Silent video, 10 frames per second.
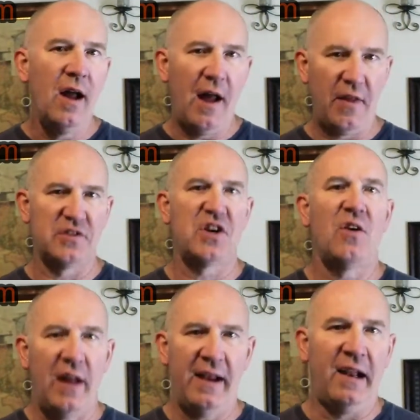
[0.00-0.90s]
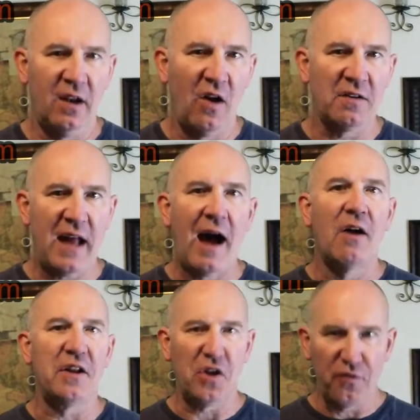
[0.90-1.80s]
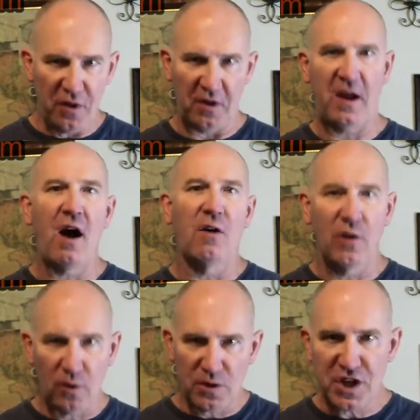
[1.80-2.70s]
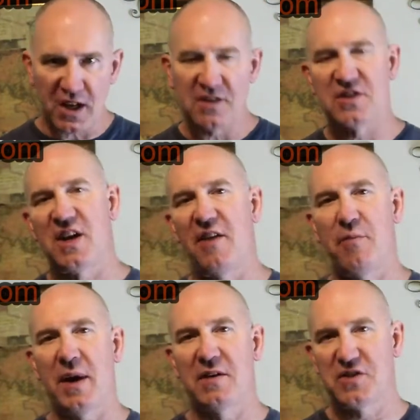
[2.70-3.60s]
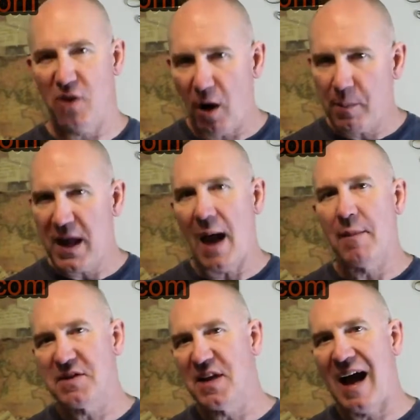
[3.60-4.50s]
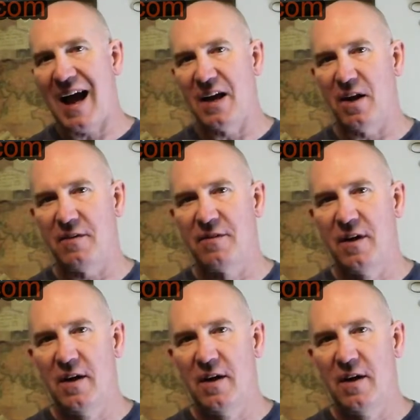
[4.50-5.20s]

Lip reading: and they'll start letting it lug down, and you'll feel the car lurching and stuff because their RPM isn't high enough.